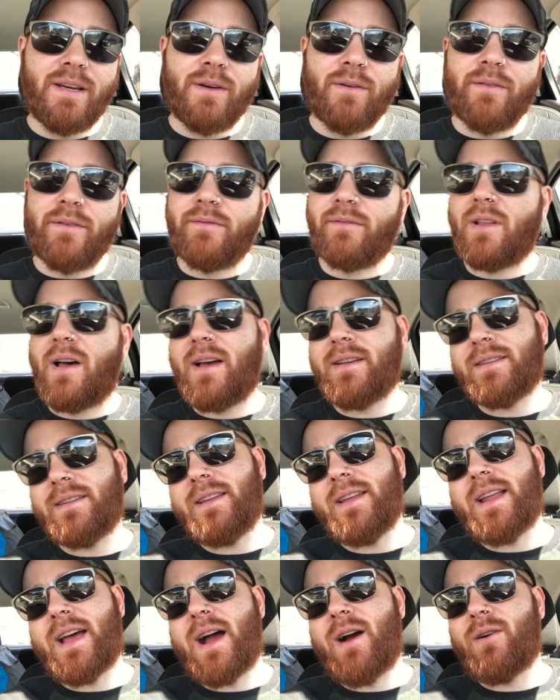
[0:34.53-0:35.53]
We've lost
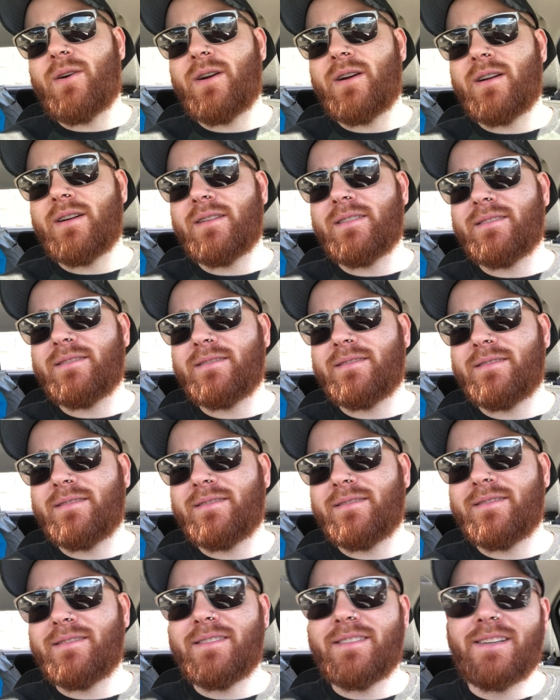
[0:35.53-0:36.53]
an hour
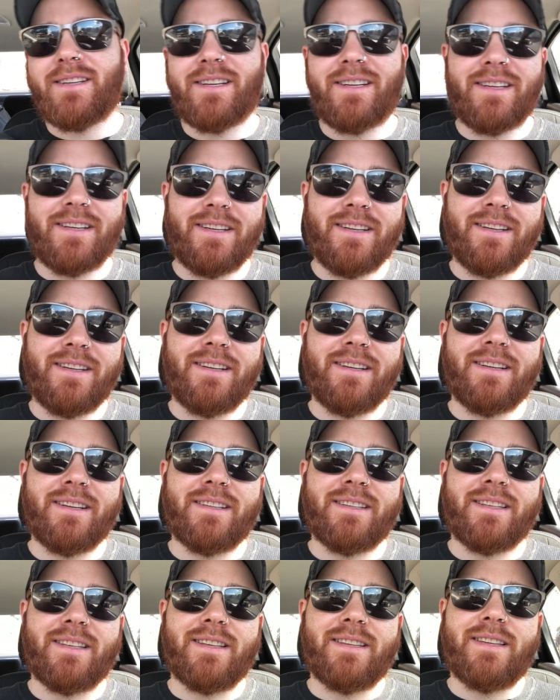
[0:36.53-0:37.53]

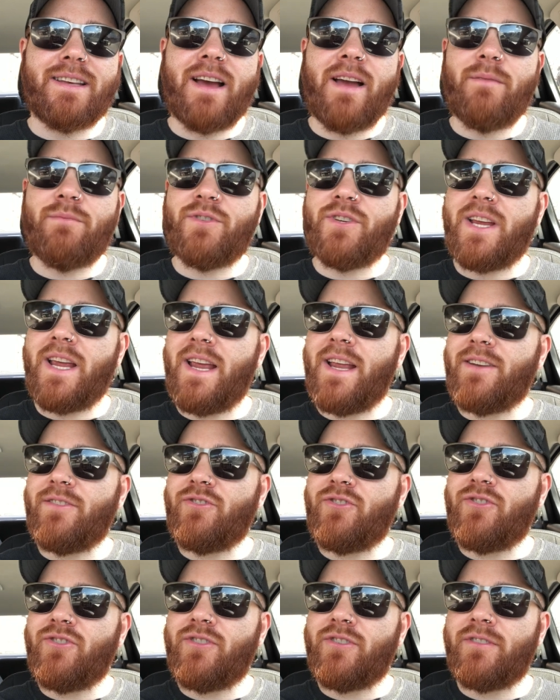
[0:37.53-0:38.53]
because of the time
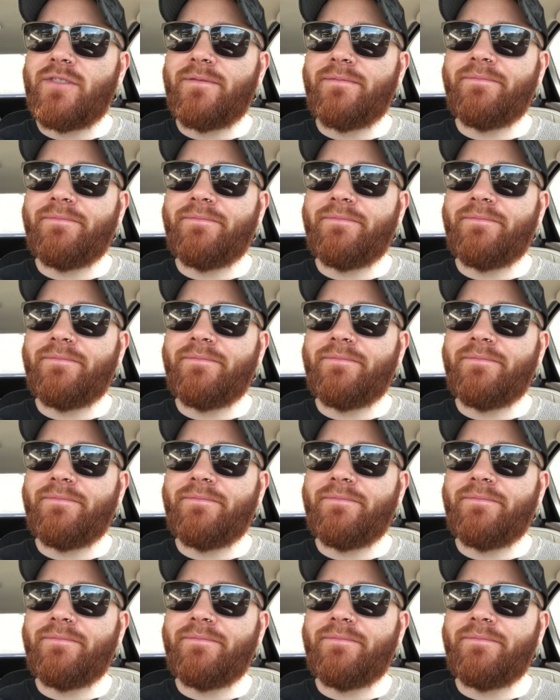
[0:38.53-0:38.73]
change.